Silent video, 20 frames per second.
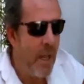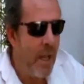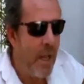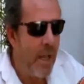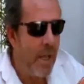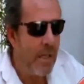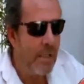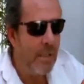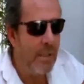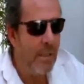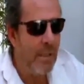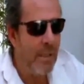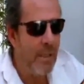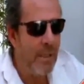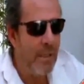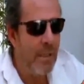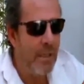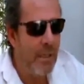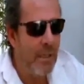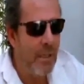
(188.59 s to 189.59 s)
and
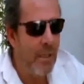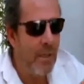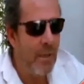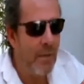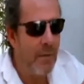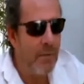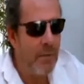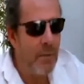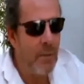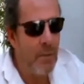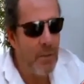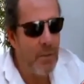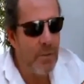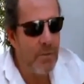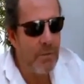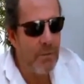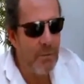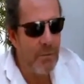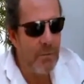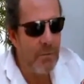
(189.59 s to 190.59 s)
of
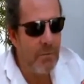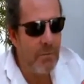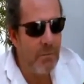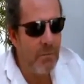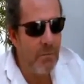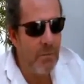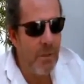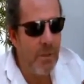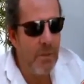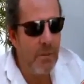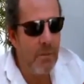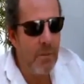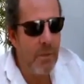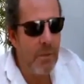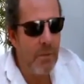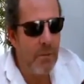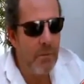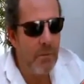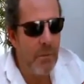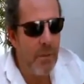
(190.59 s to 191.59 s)
course
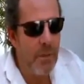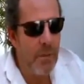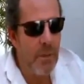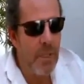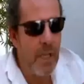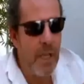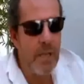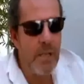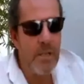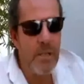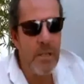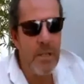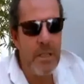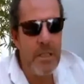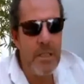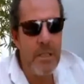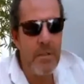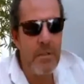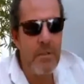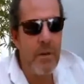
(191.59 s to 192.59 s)
with large
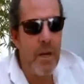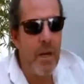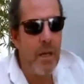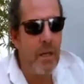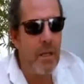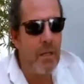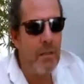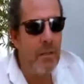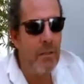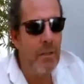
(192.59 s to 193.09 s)
illicit drug